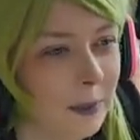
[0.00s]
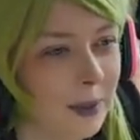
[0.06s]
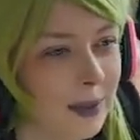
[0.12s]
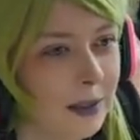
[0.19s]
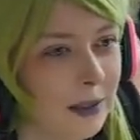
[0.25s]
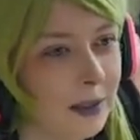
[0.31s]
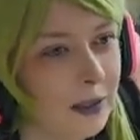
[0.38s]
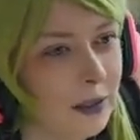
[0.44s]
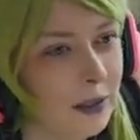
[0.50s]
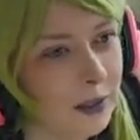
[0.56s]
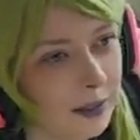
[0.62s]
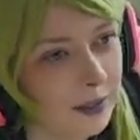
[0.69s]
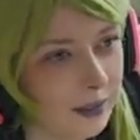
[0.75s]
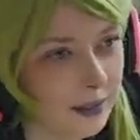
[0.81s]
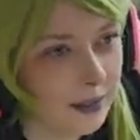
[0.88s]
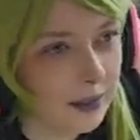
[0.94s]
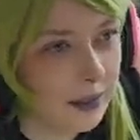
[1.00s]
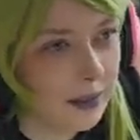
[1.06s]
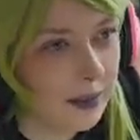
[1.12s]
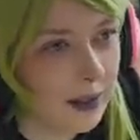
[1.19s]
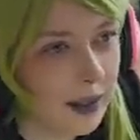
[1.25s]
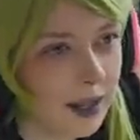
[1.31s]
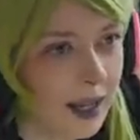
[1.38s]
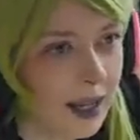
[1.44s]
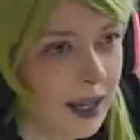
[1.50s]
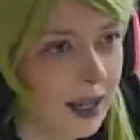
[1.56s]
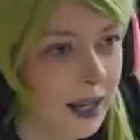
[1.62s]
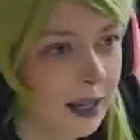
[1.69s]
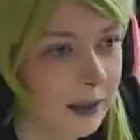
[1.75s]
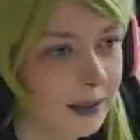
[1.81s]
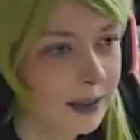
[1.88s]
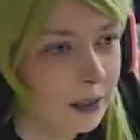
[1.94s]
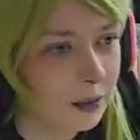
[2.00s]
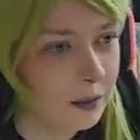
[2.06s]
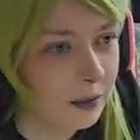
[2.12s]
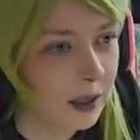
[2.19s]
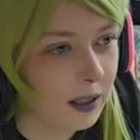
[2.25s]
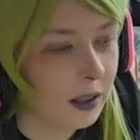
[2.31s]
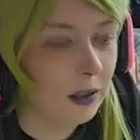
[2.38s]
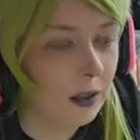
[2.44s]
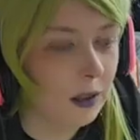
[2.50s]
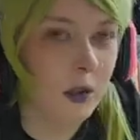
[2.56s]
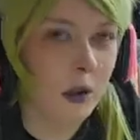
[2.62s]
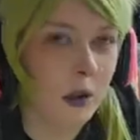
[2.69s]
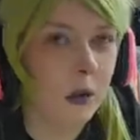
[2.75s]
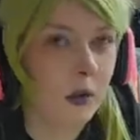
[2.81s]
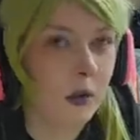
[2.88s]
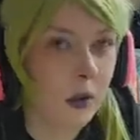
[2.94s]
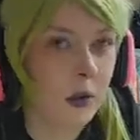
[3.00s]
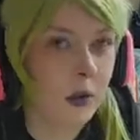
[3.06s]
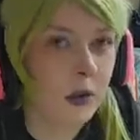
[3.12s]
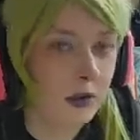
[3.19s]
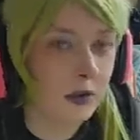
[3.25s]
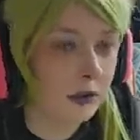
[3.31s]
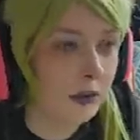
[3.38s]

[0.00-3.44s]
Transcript: it. I had to reload.